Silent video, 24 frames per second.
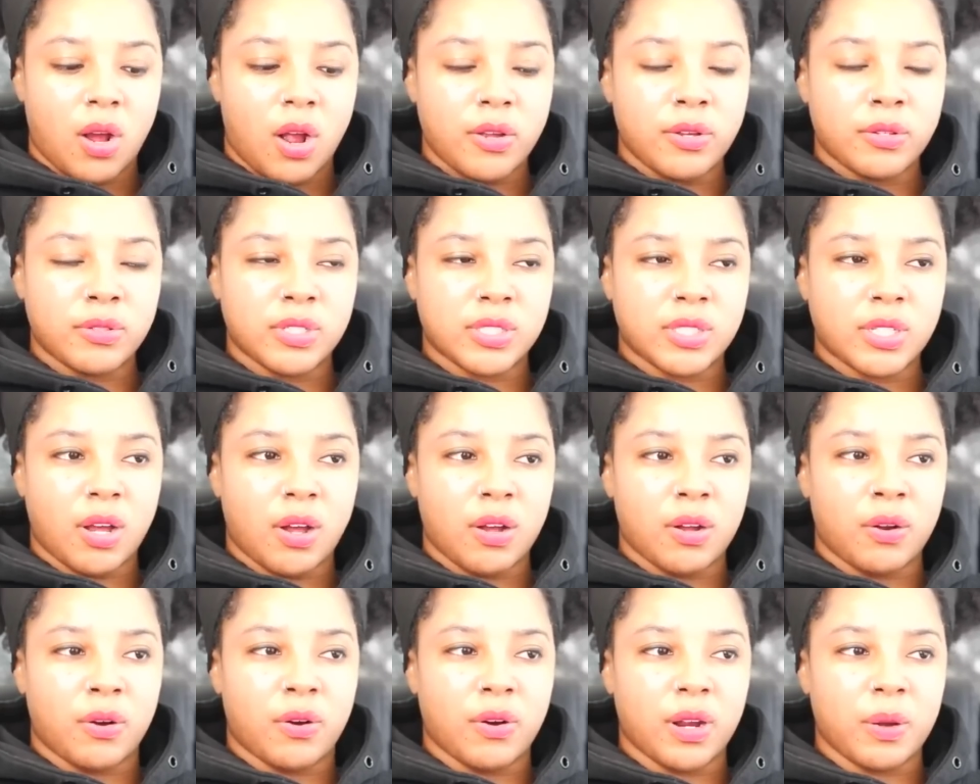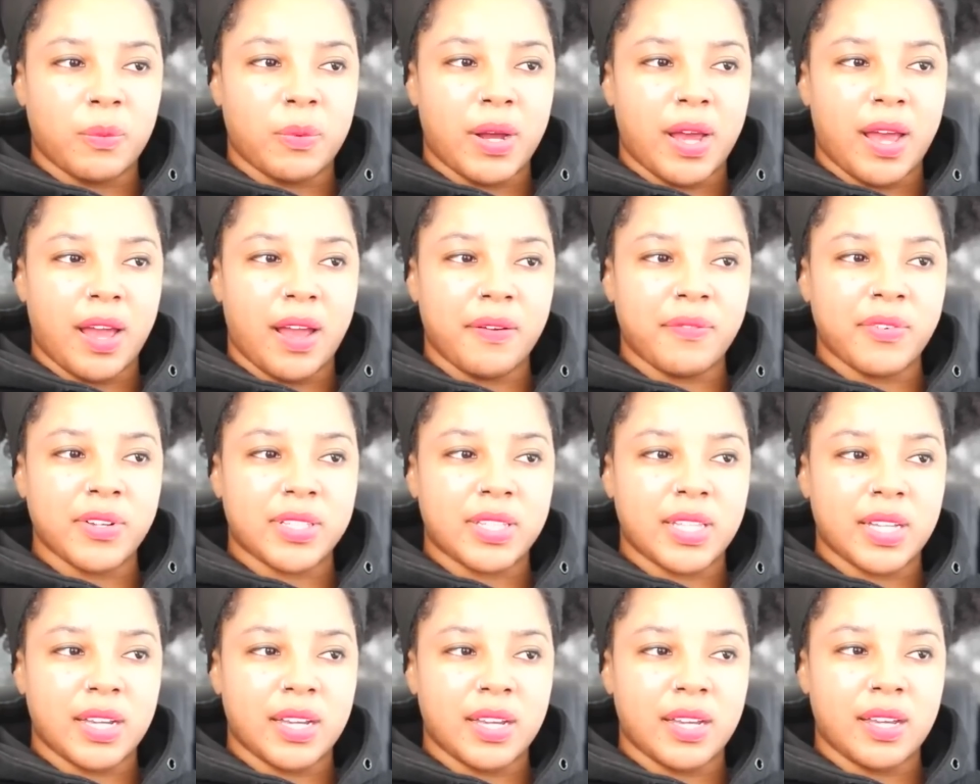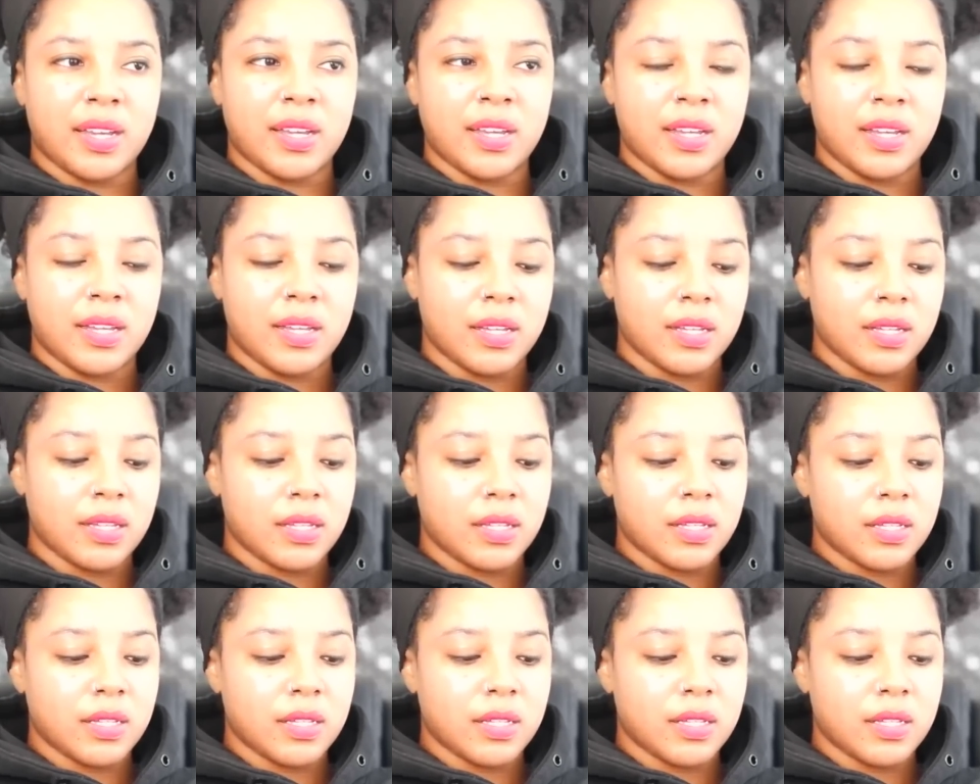And are you just gonna agree with everything?